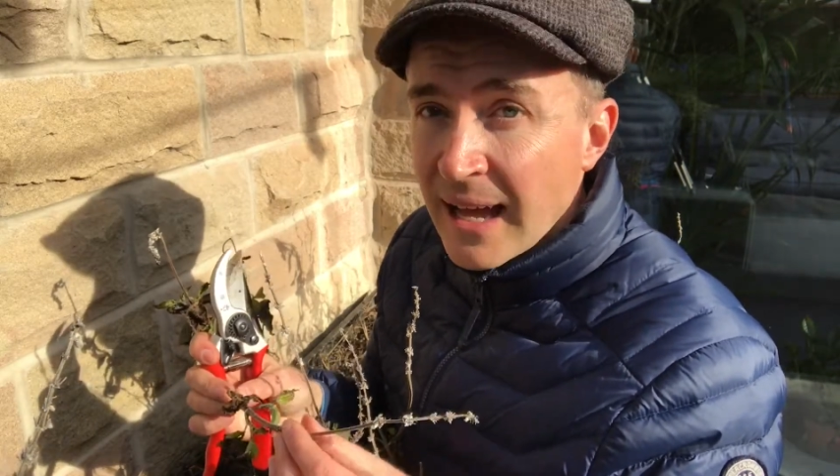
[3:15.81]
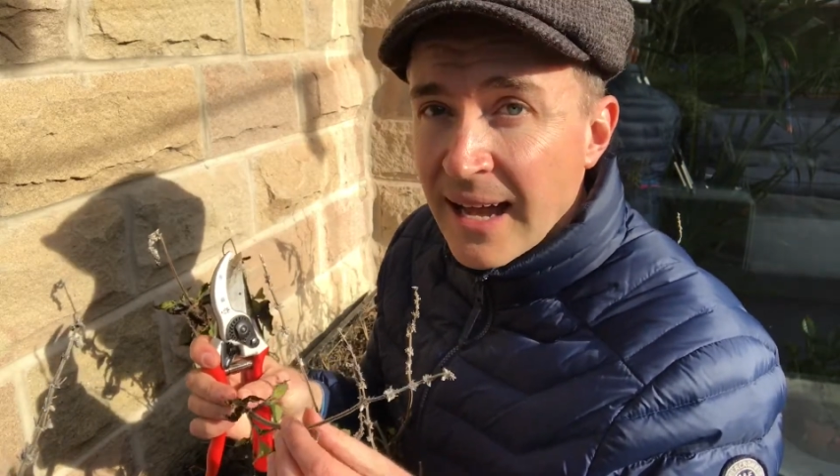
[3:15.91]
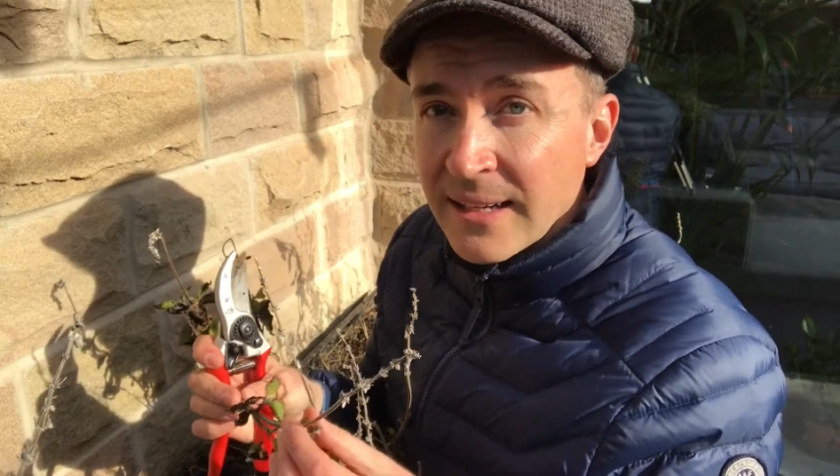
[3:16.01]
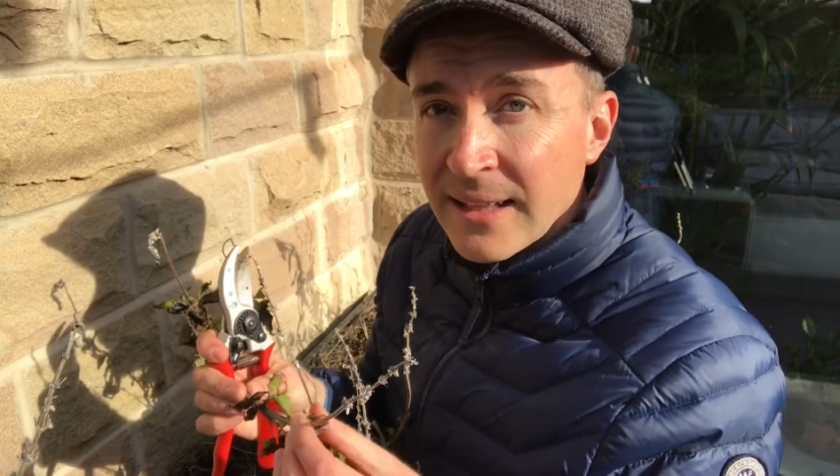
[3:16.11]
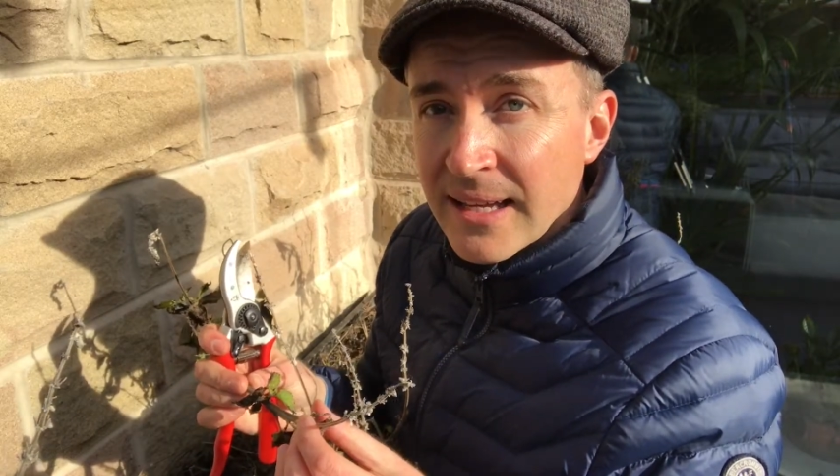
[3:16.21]

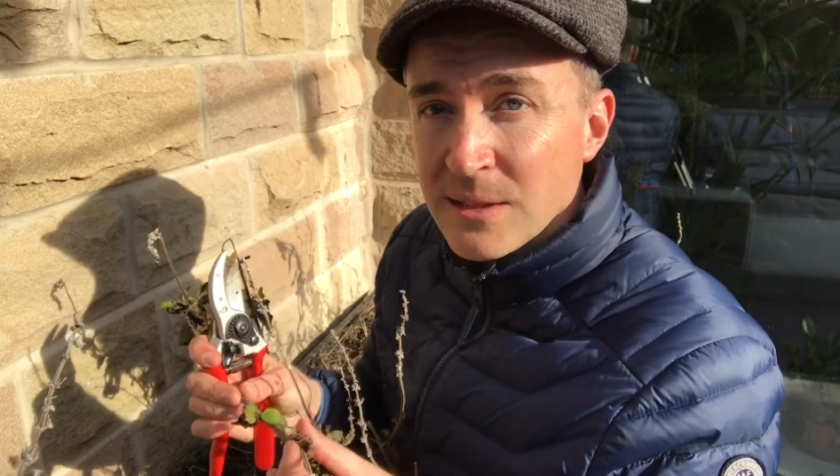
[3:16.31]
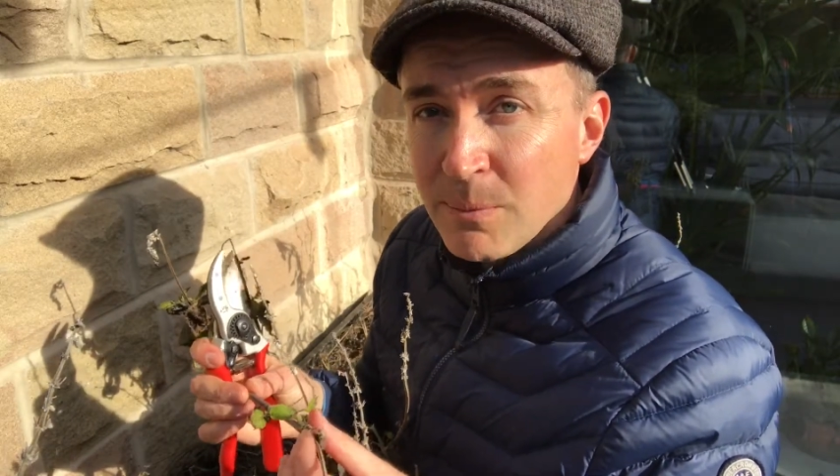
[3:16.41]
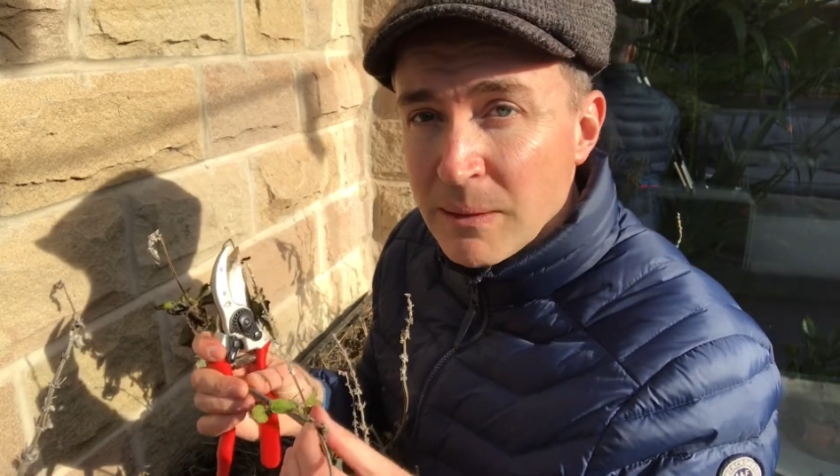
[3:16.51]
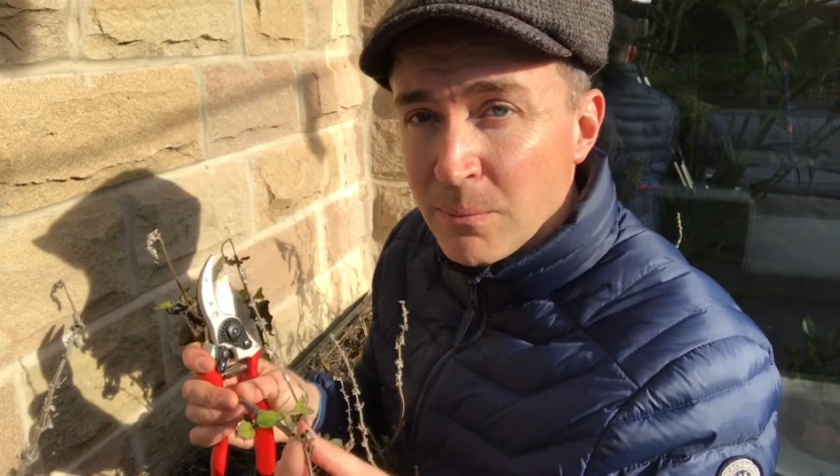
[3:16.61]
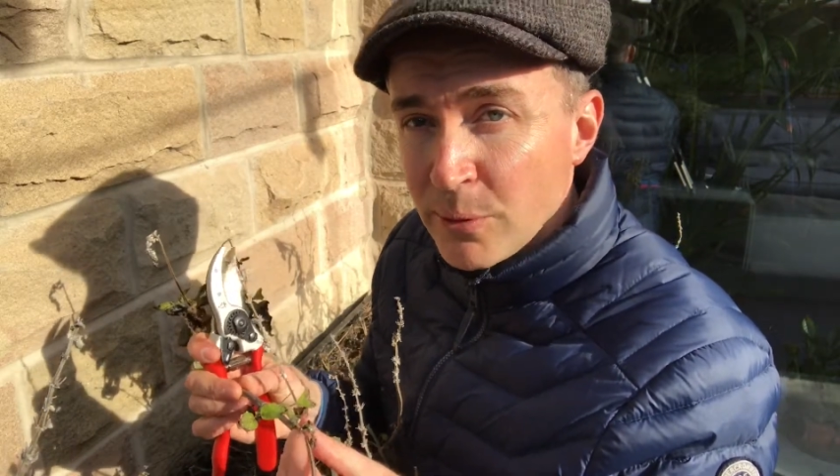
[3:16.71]
and that's
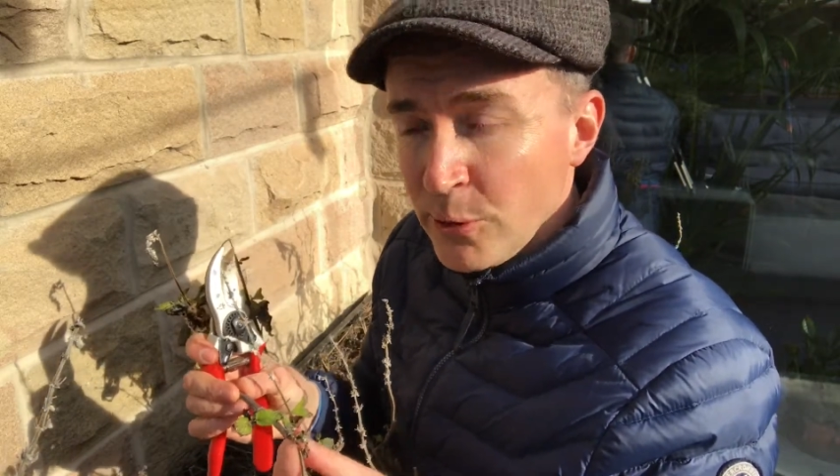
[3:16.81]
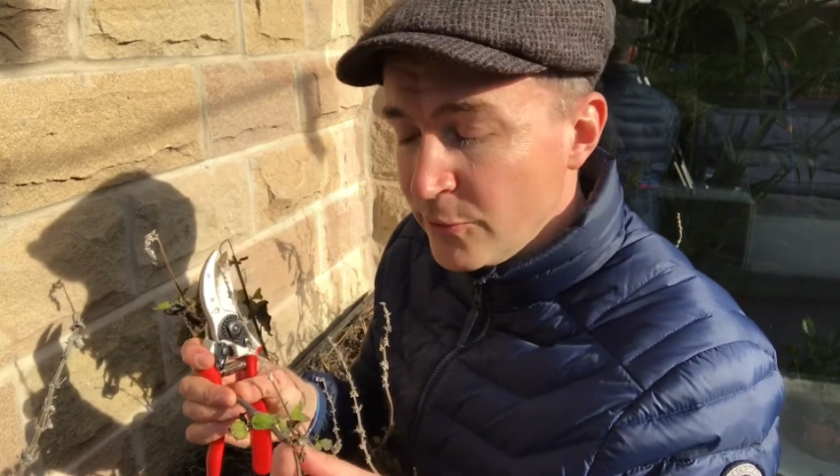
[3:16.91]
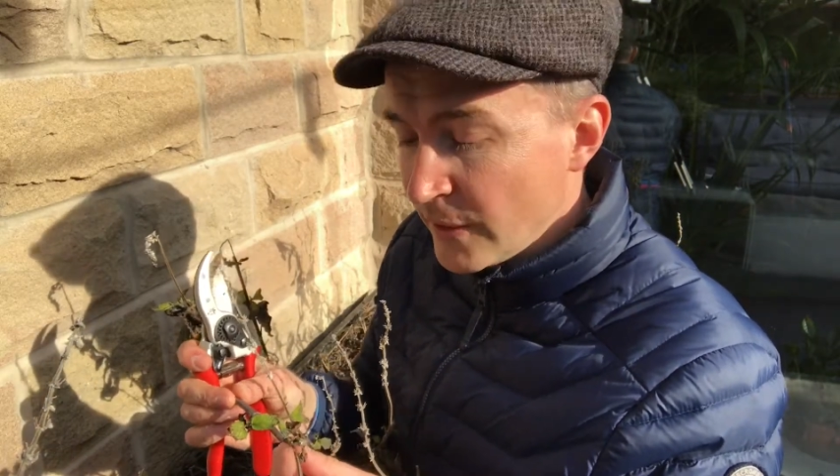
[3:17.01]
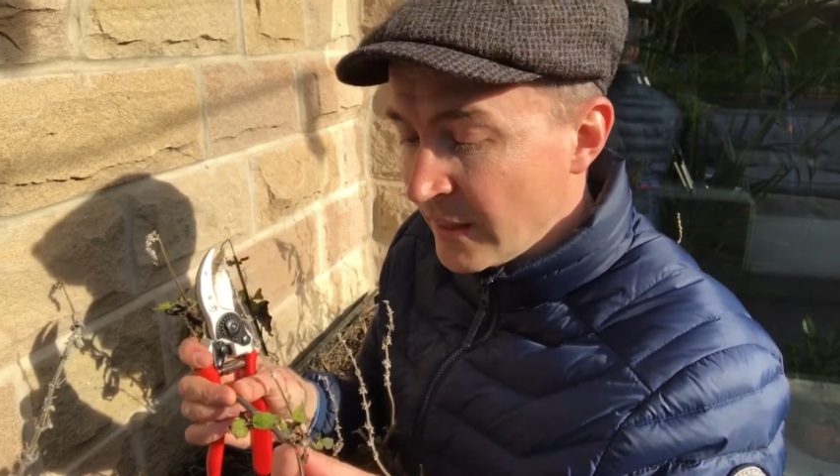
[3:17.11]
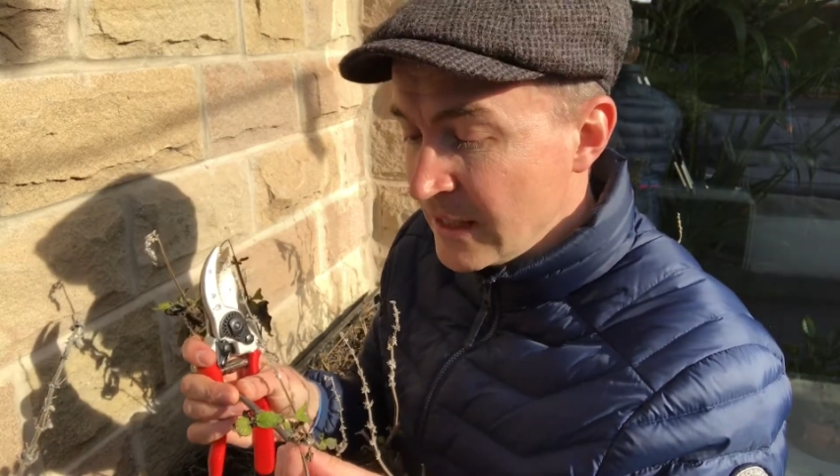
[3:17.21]
been
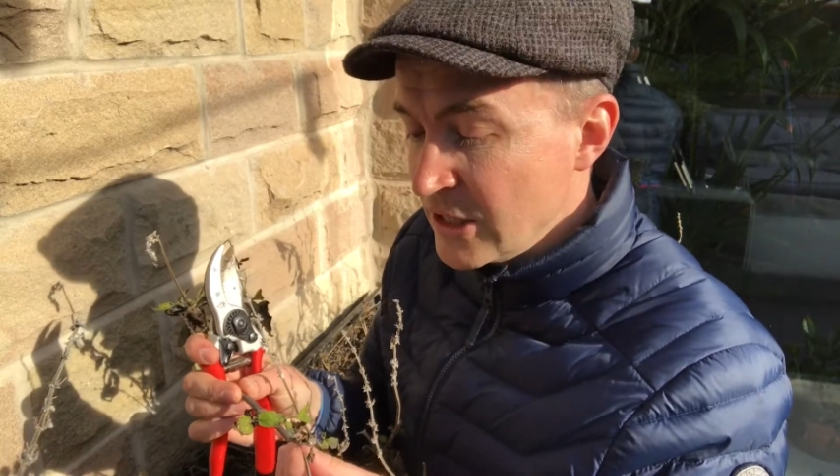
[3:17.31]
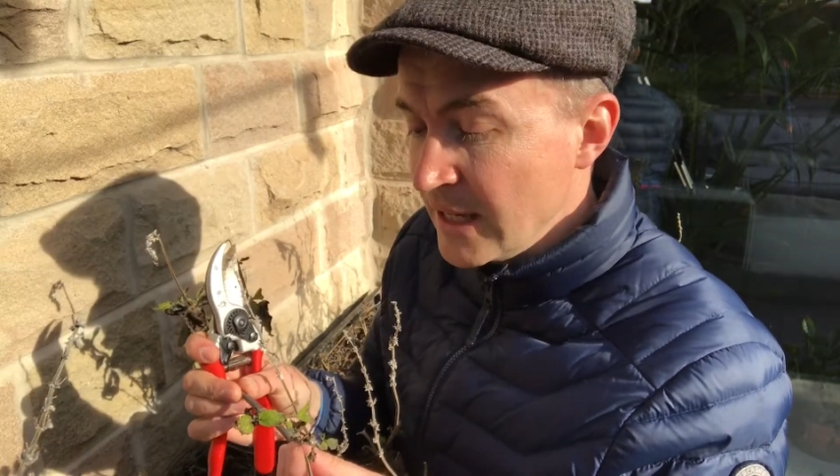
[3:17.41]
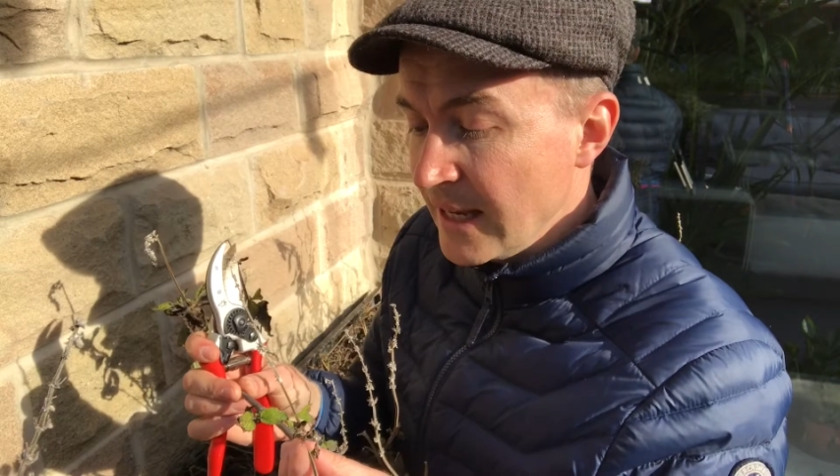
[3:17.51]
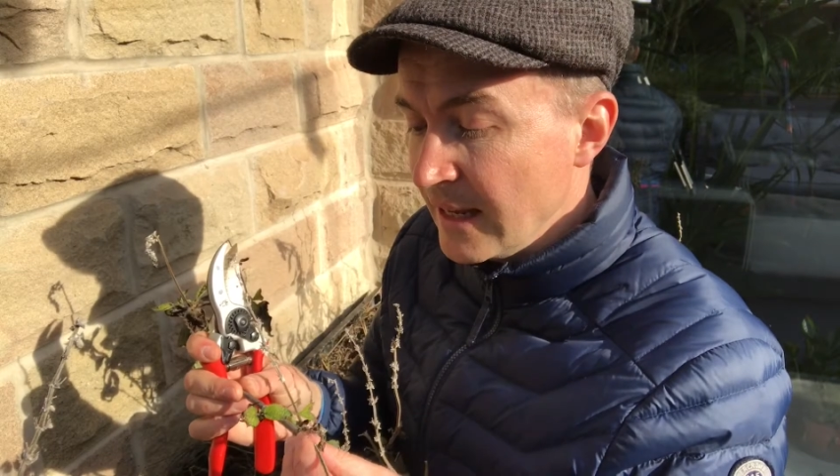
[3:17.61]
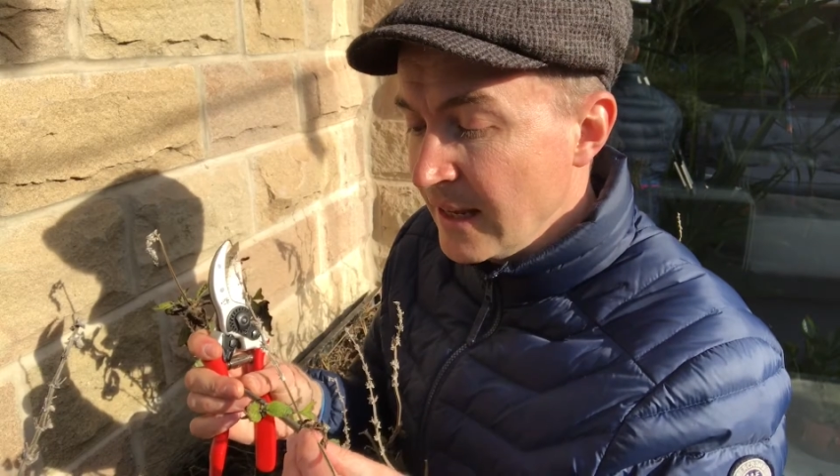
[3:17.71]
proven this
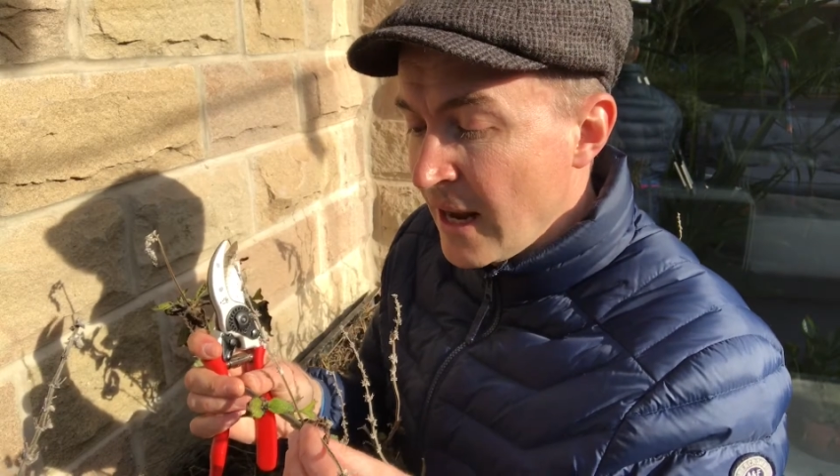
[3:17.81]
year